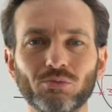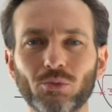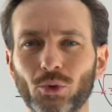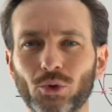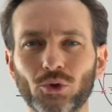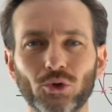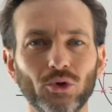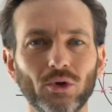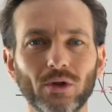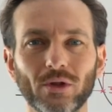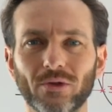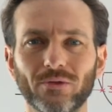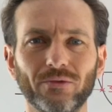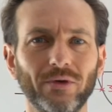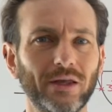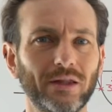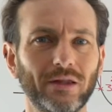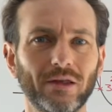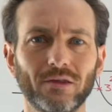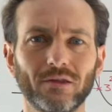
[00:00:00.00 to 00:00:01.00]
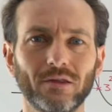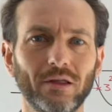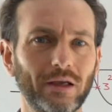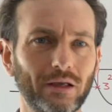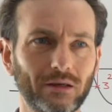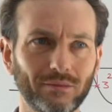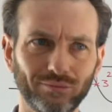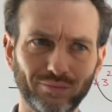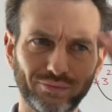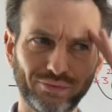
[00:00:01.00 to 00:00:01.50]
Most students find this
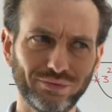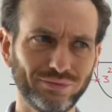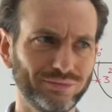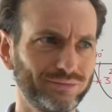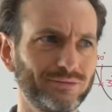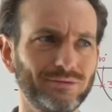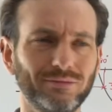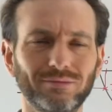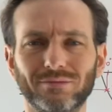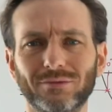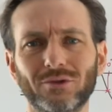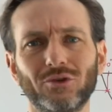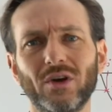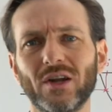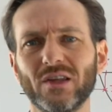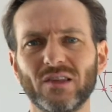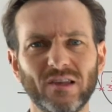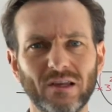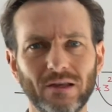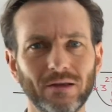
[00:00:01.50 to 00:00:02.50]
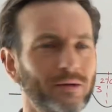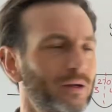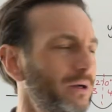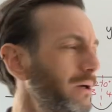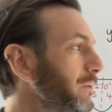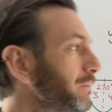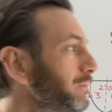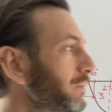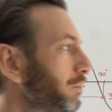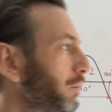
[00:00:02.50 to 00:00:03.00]
like crazy,
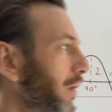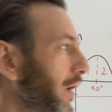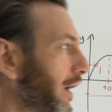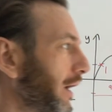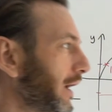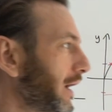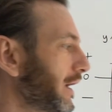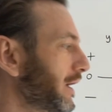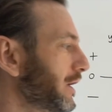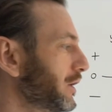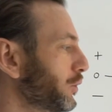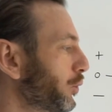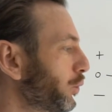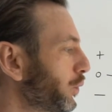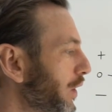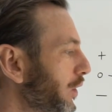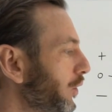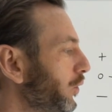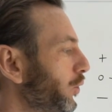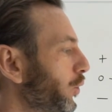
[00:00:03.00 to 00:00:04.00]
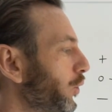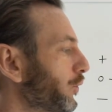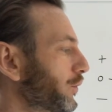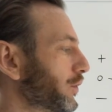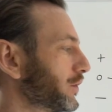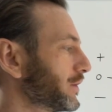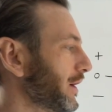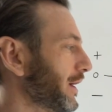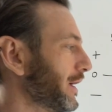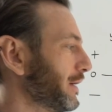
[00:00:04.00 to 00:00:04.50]
but you will,
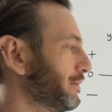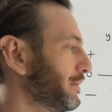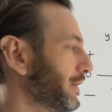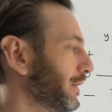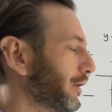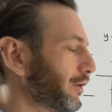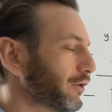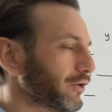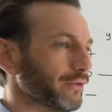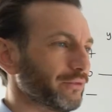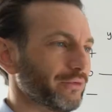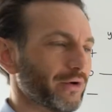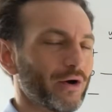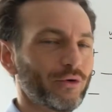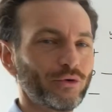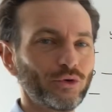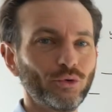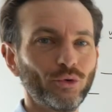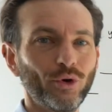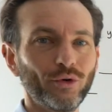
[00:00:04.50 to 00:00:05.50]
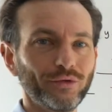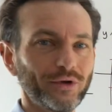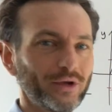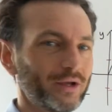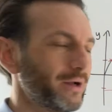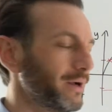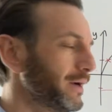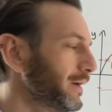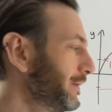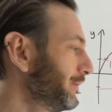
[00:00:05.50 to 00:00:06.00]
over time, learn the value of
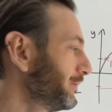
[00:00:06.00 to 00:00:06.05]
it.